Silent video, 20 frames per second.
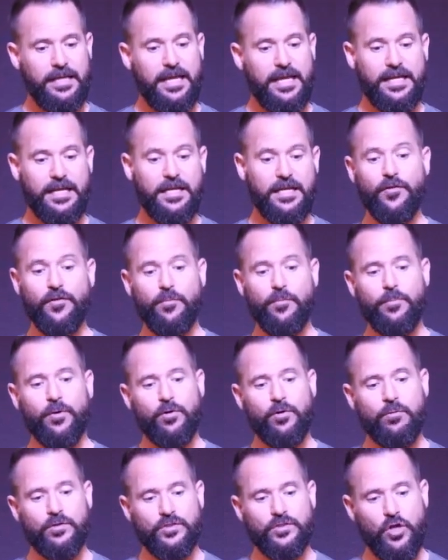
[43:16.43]
And another
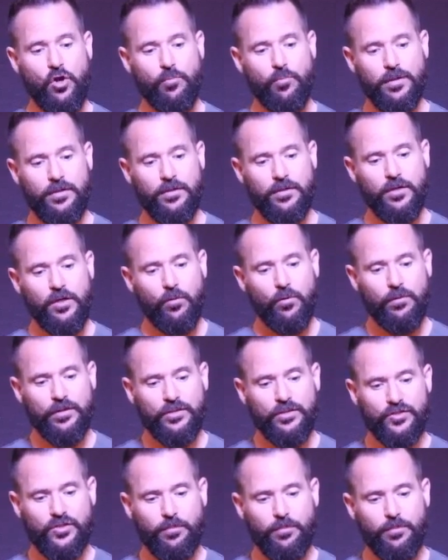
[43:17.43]
book was opened,
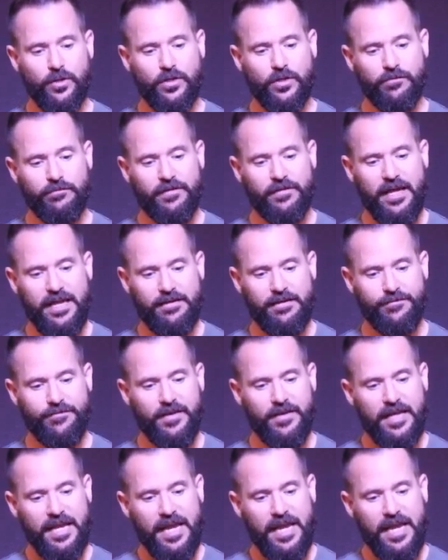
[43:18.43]
which is the book of life.